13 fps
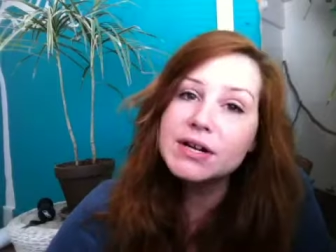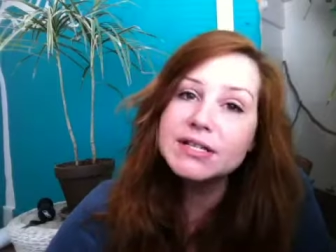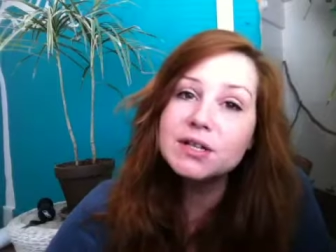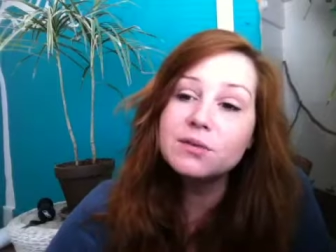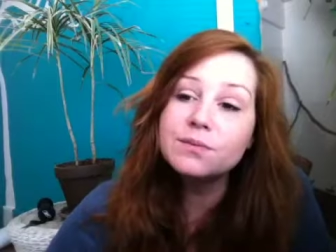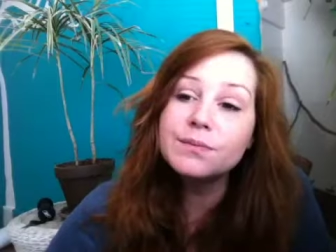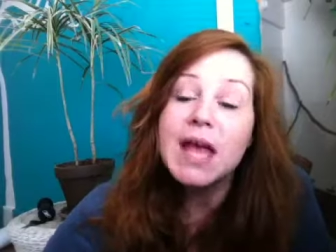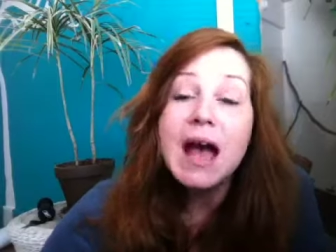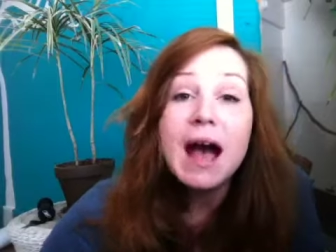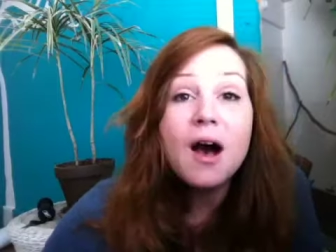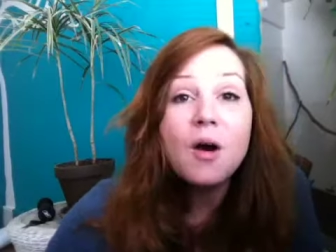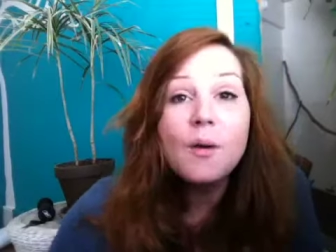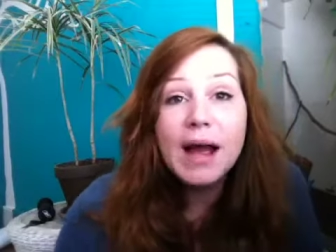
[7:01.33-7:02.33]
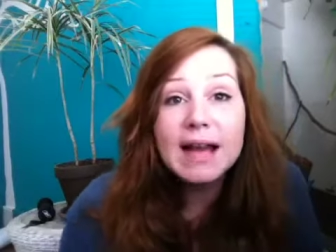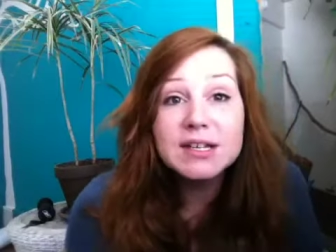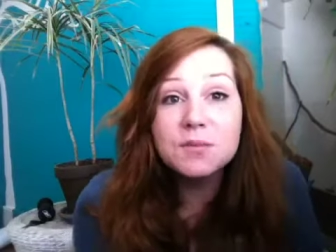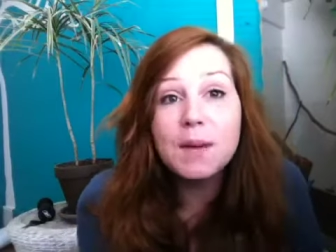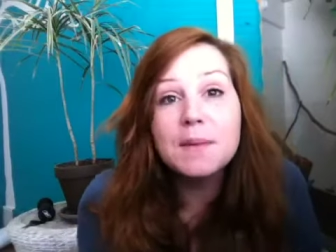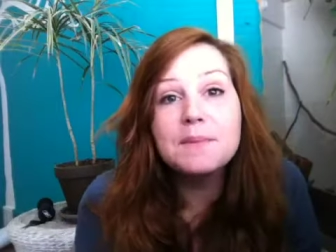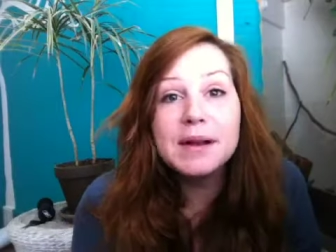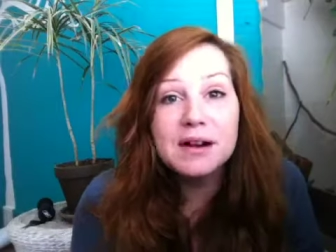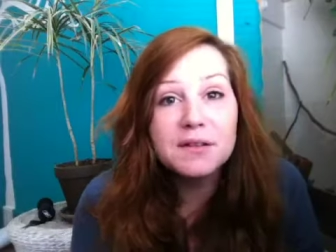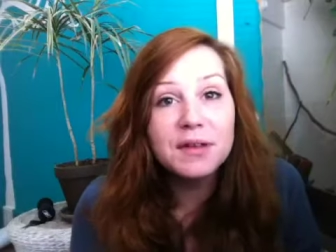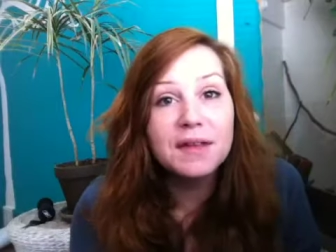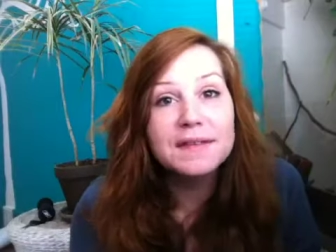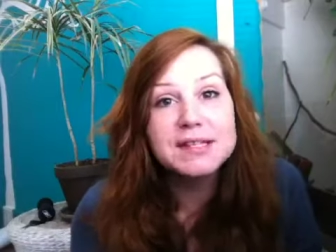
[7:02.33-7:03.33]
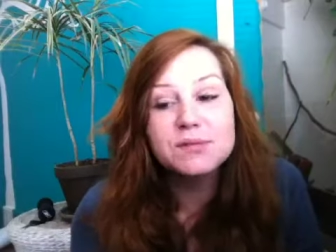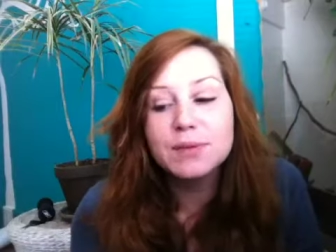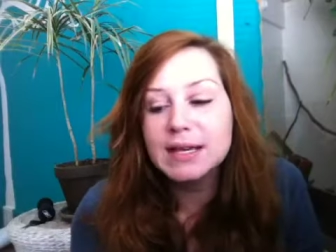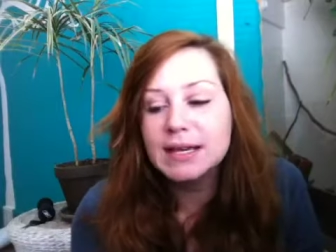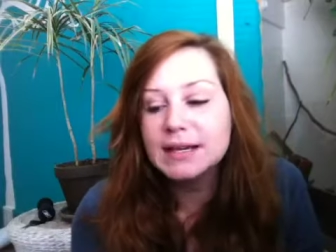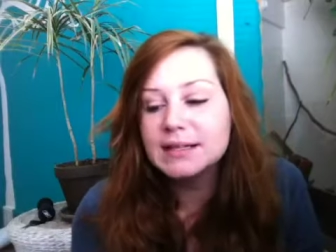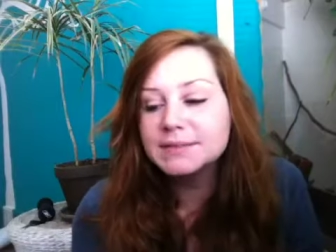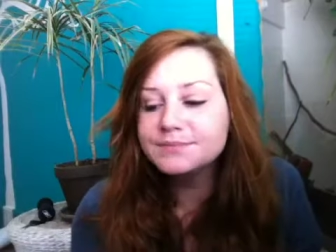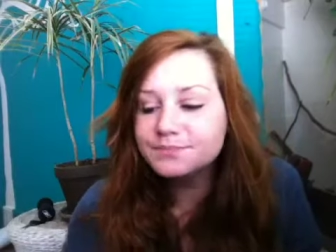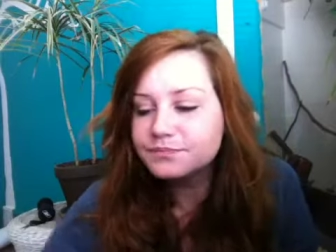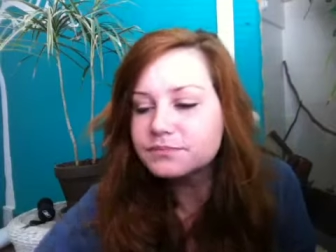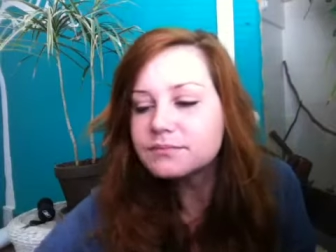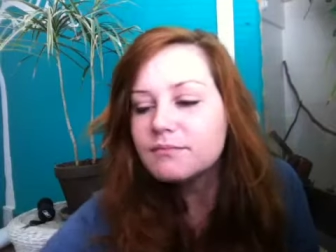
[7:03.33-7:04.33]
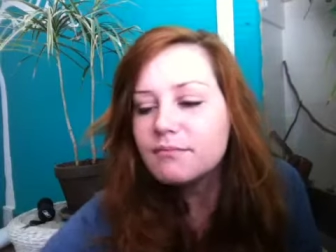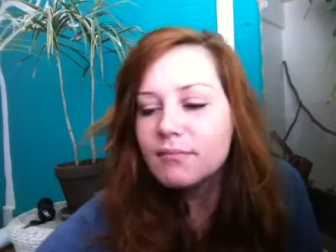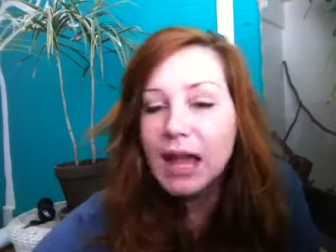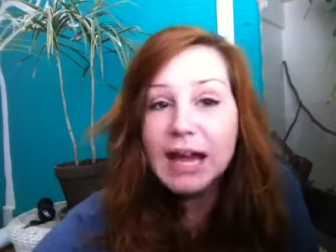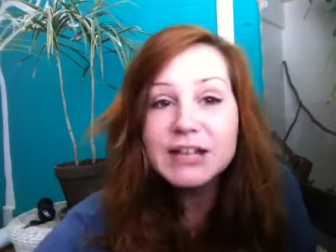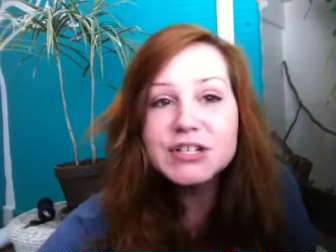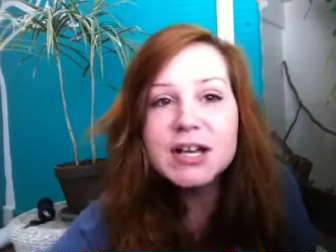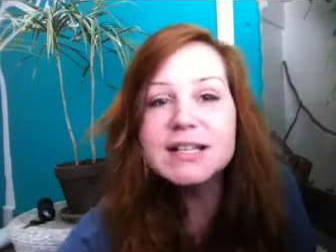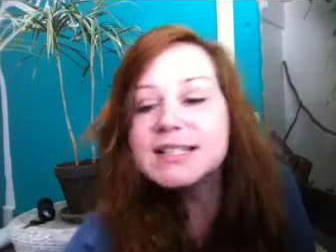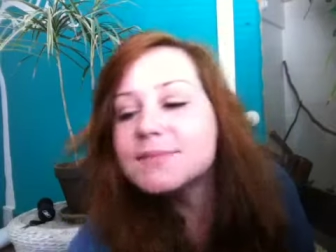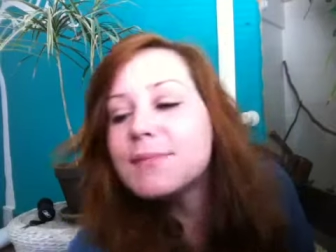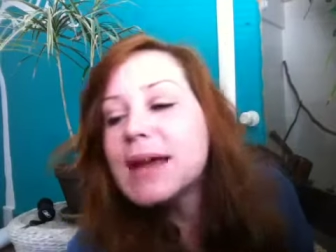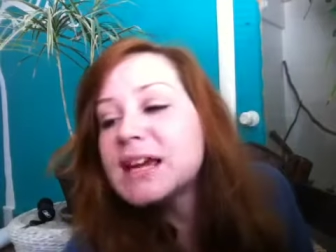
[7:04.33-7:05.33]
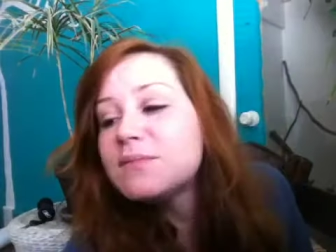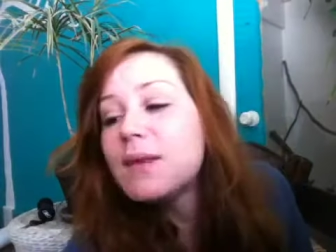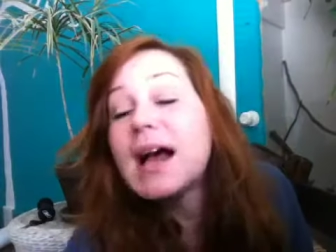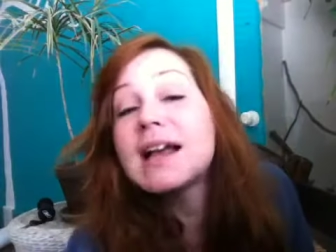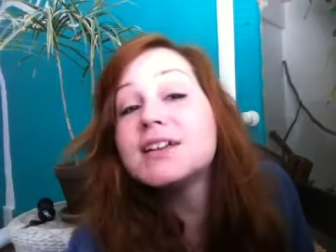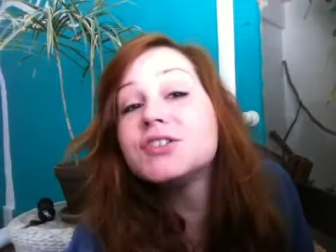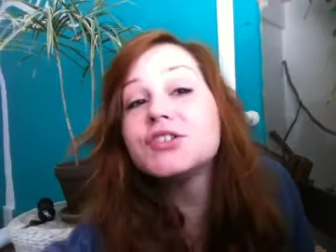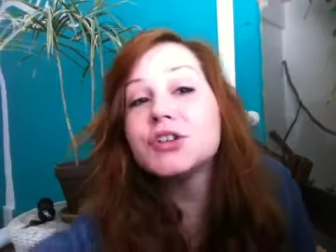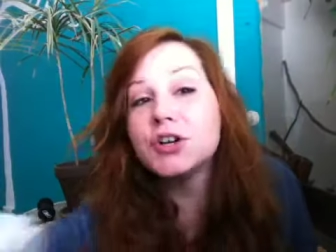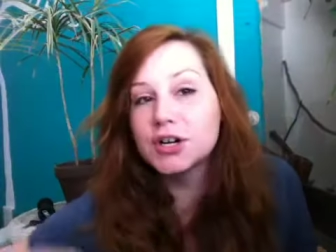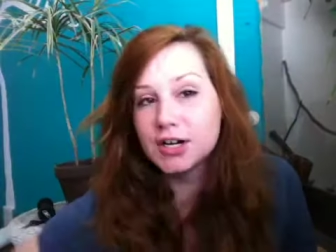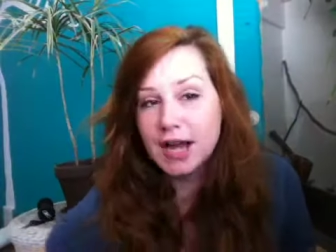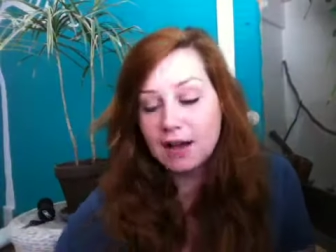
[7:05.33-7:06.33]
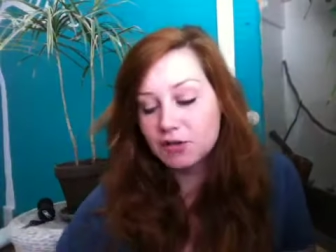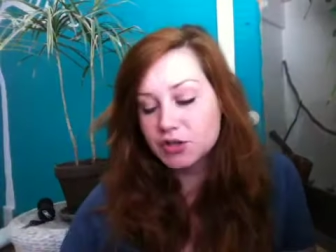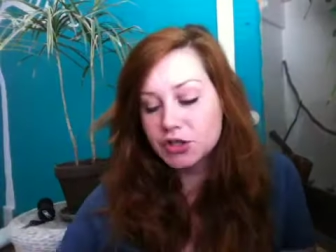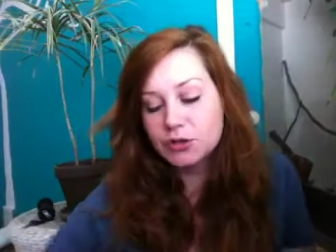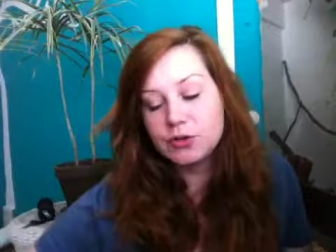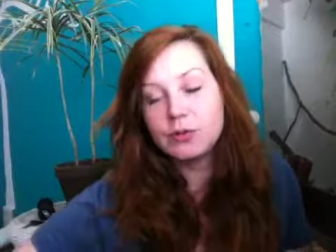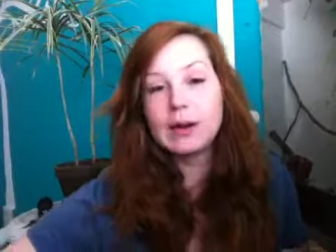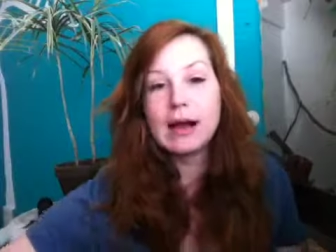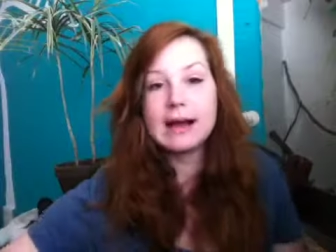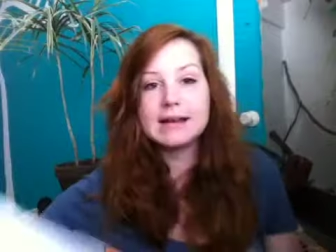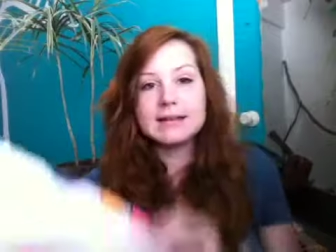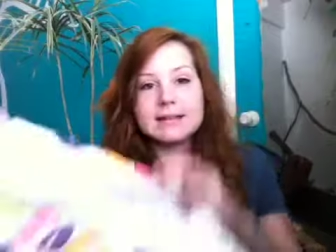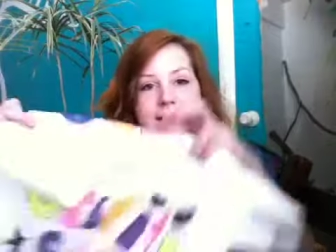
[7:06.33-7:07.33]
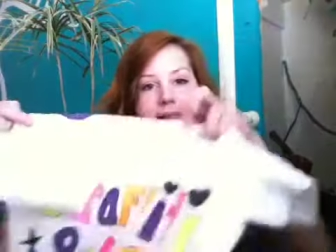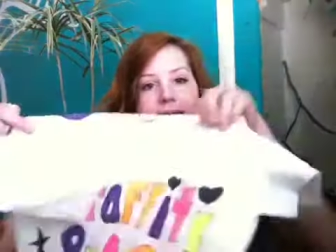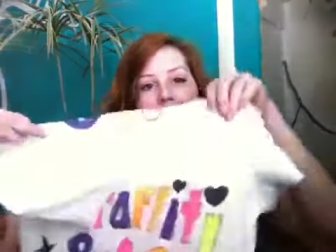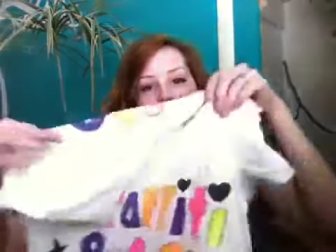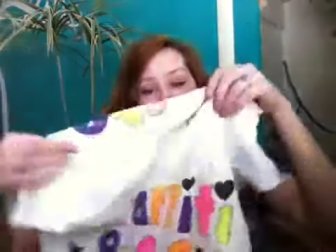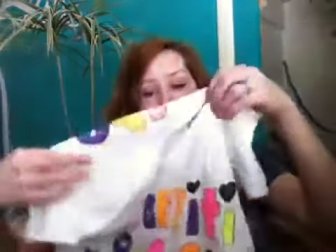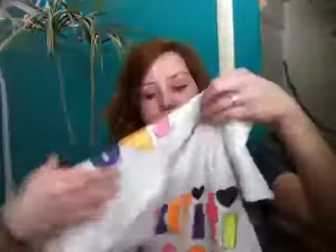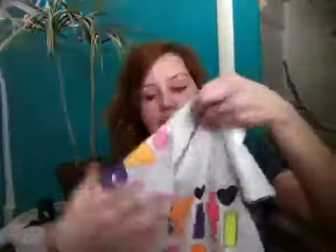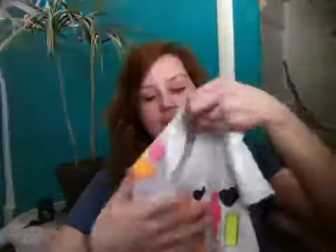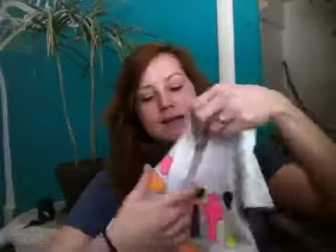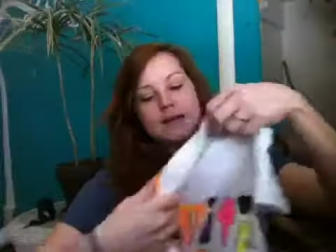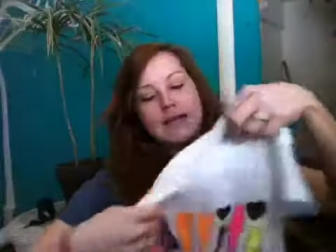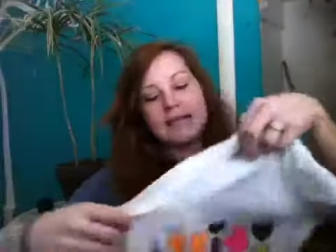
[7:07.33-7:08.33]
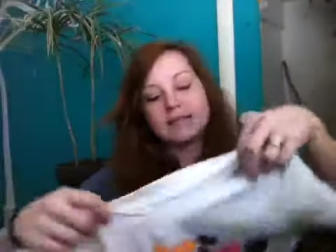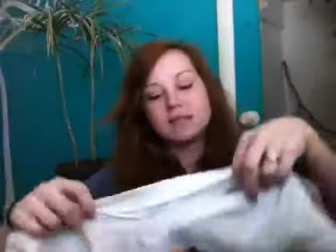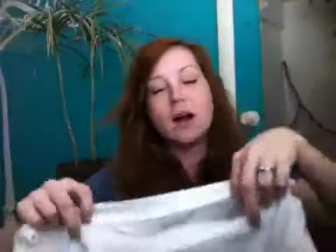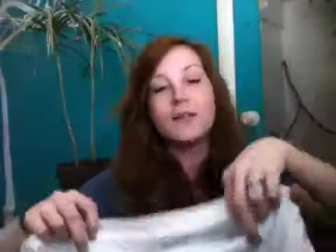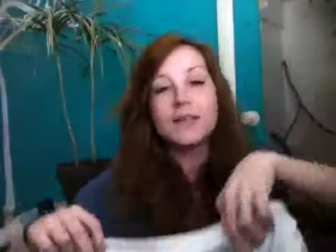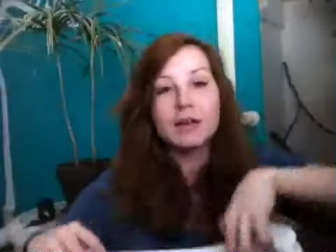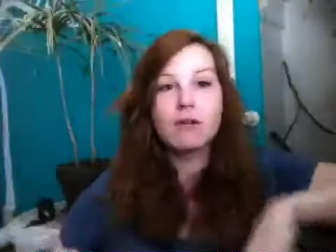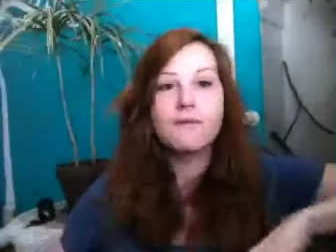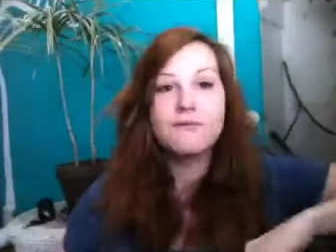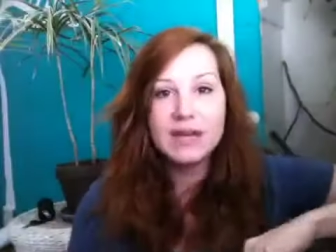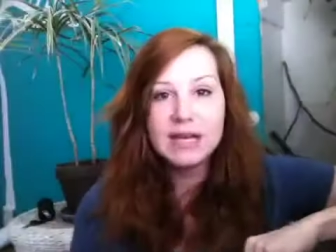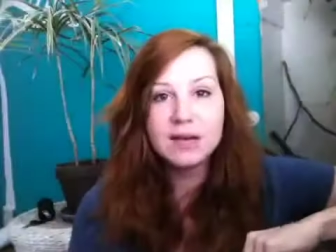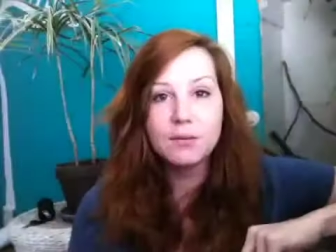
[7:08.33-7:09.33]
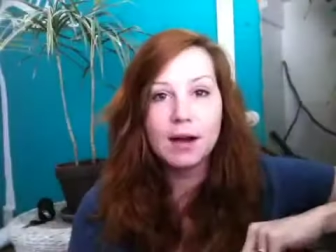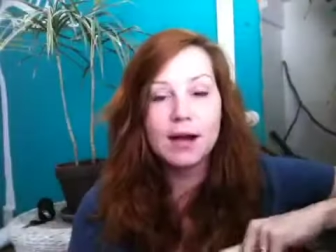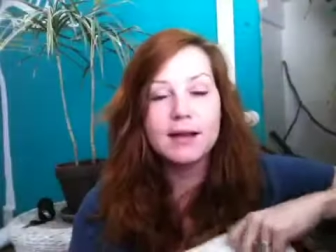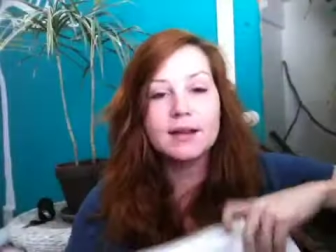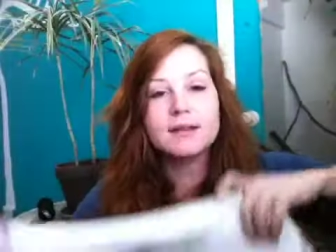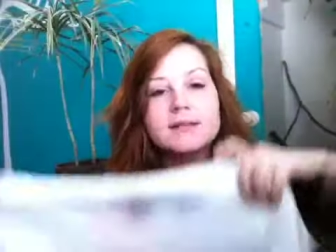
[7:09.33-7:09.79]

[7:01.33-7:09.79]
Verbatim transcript: soon. Oh, I do my marathon this weekend. I just made my shirt. I'll show you guys. It's called the Graffiti Run,